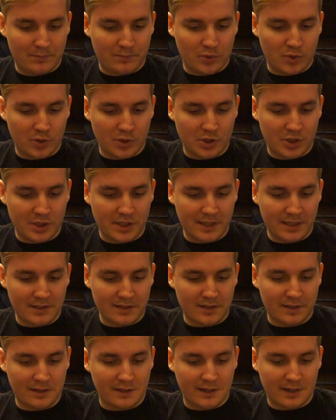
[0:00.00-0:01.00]
pushed
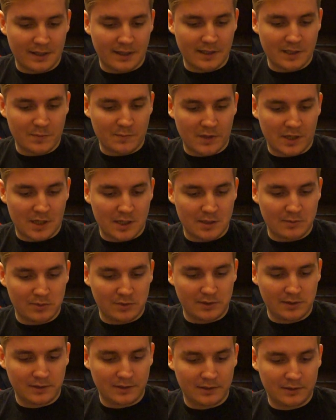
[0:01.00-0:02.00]
into the cut as
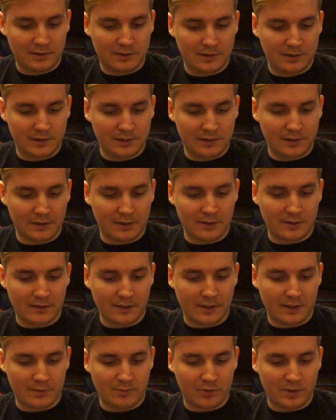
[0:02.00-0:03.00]
possible, so you don't
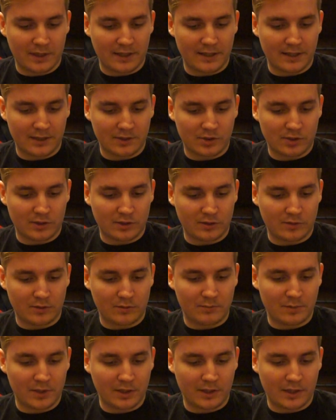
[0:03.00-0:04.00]
end up with that extra little
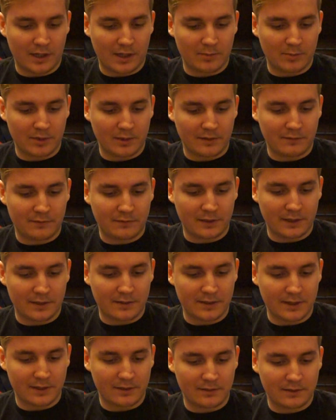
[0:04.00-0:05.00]
bit of copper that
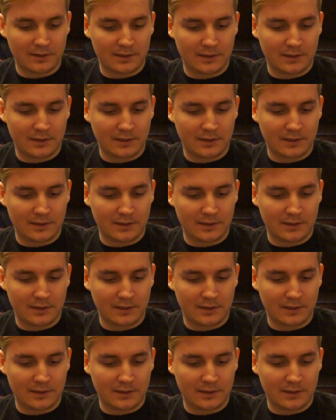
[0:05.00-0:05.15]
flares out.